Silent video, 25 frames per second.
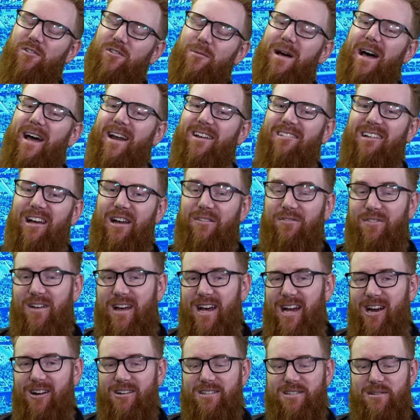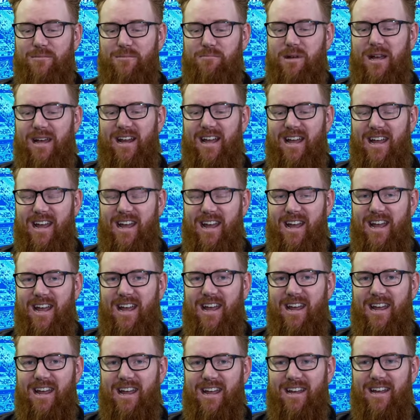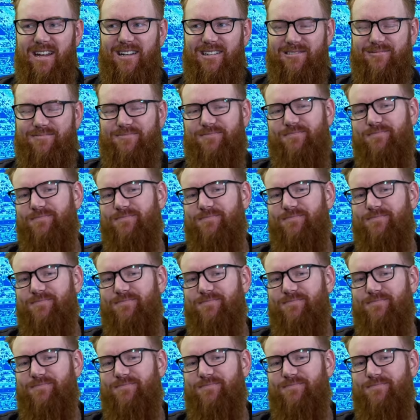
Adelaide for Harrison Petty? Yeah.